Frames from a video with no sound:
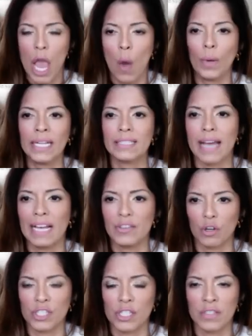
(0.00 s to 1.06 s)
And we need to ask
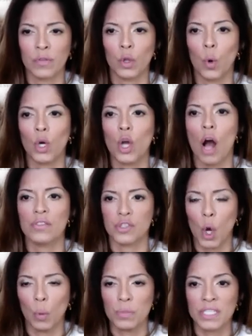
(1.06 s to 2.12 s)
ourselves, if the Lord calls us
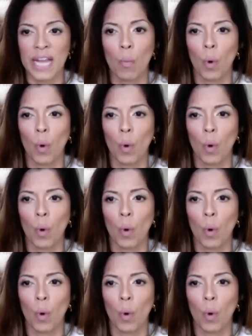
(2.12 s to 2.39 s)
home today,